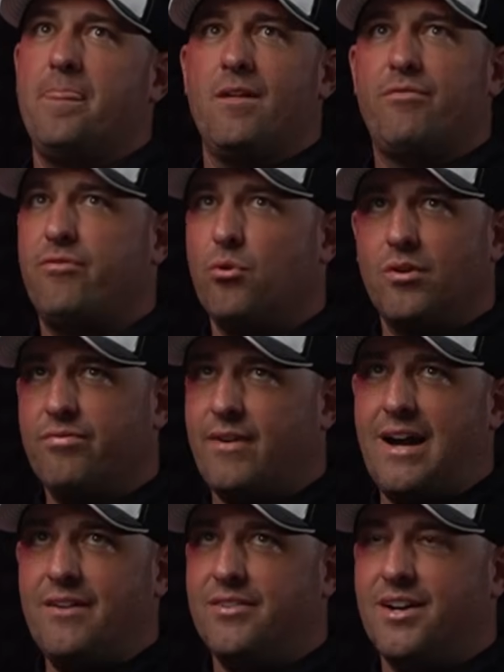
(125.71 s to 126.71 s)
four or
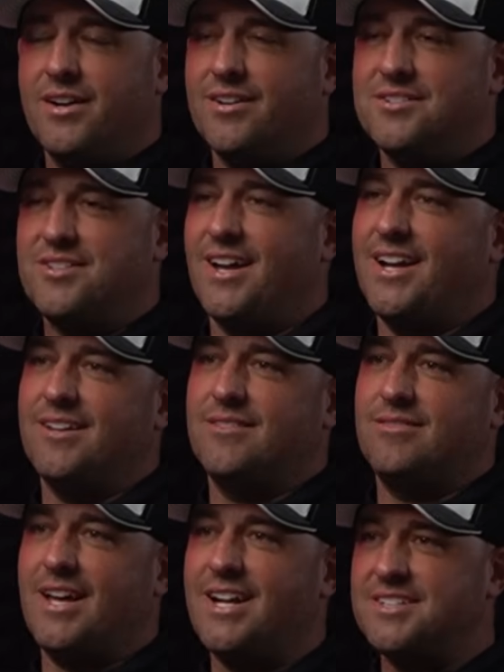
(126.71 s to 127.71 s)
five years, like
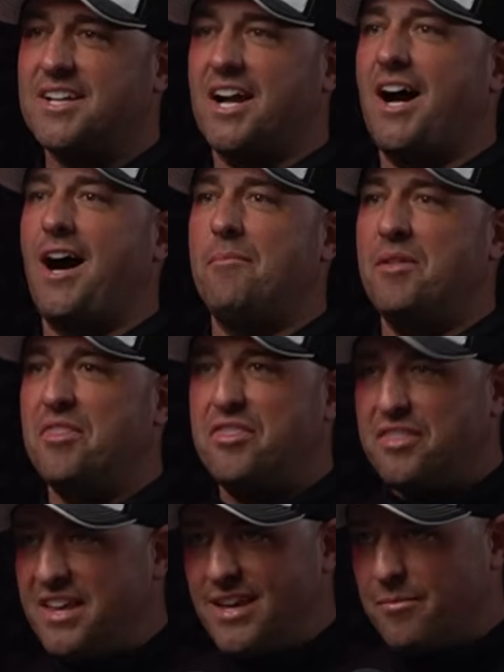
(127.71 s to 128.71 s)
that is a common
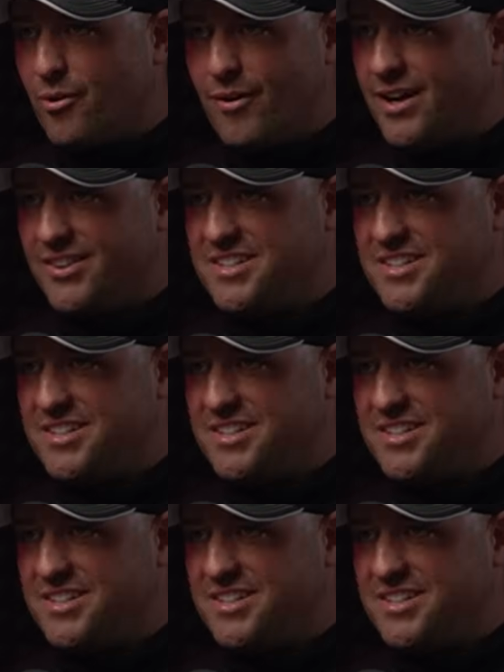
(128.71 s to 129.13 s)
theme around the